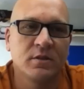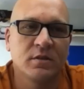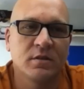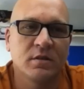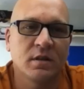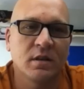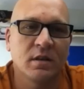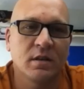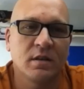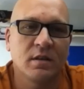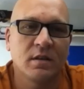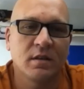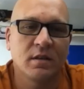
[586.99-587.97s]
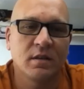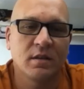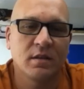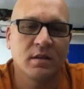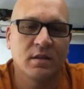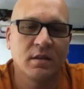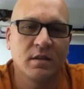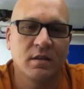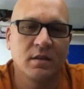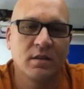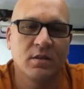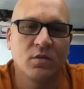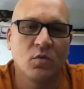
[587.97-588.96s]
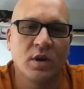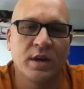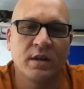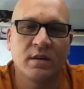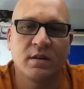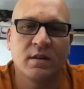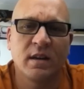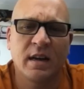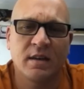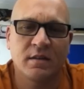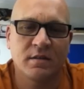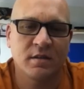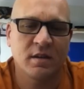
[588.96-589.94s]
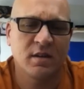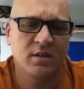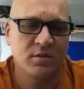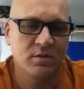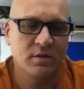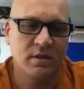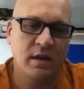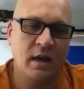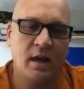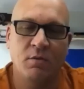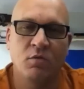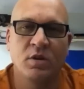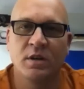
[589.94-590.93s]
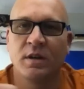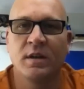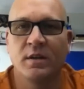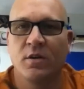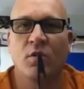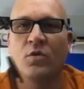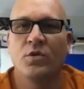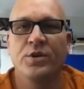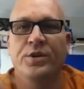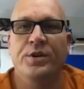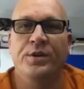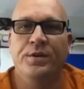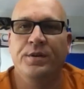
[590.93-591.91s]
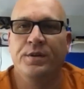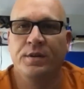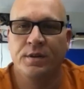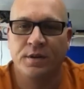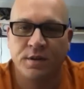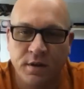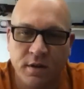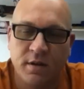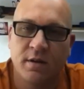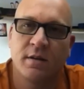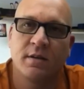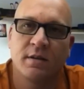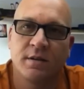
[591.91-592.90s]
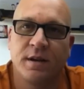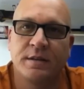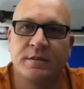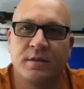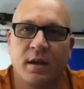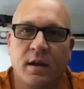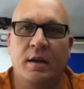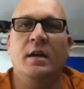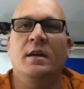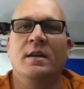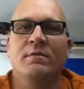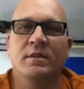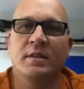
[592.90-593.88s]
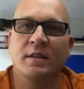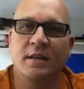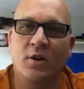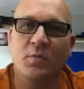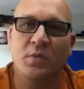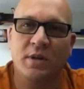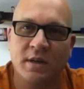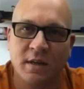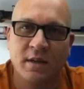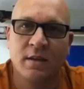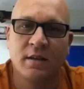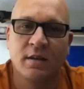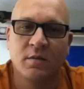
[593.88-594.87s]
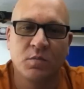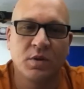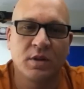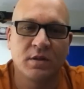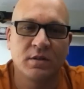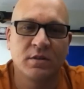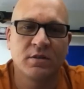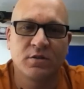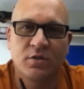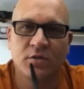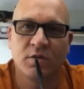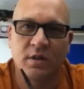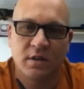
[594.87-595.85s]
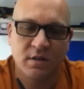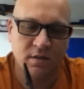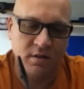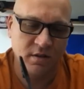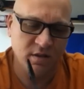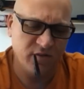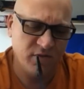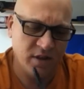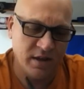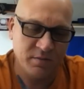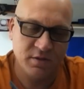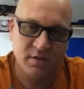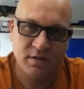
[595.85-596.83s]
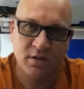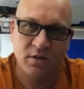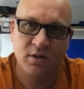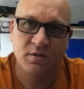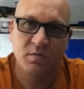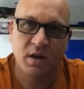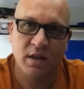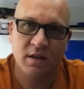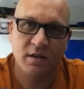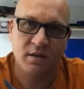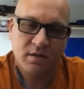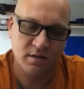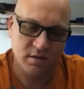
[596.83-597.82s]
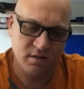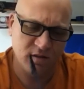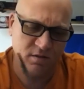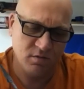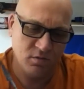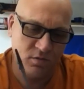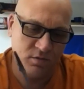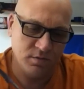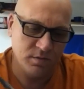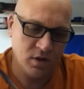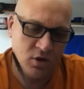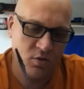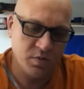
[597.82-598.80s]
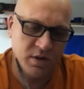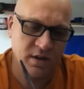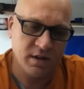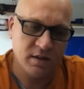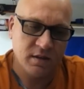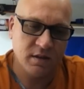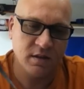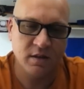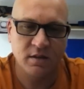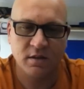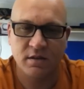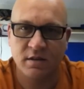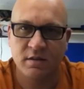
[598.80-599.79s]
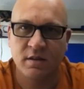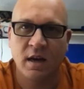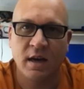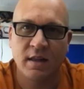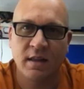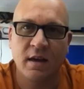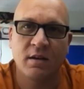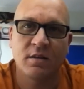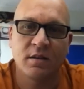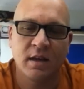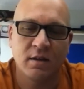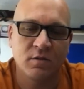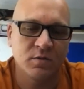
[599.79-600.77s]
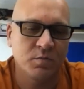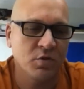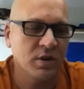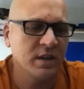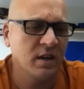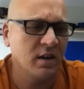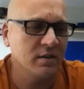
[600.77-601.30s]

Just the way you did that, instead of doing, I would have done the whole hood. I just like cutting everything open. But just doing the flames in the hood by the opening, and then on the side, that was pretty